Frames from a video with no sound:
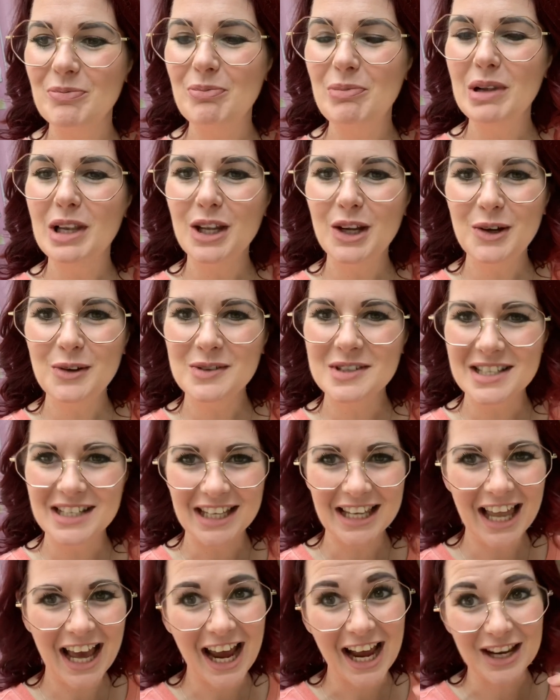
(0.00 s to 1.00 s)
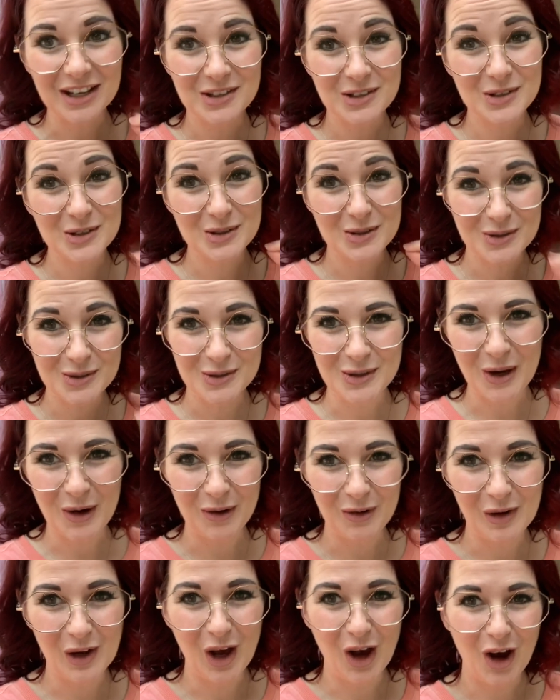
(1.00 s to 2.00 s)
balloons last
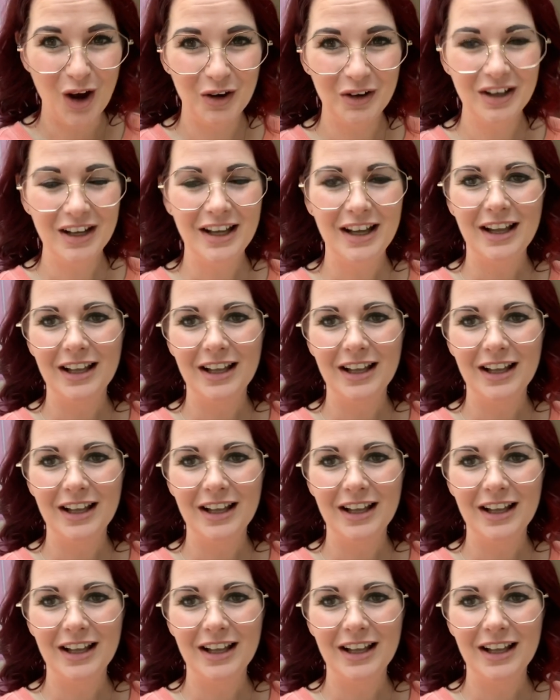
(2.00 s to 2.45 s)
so long.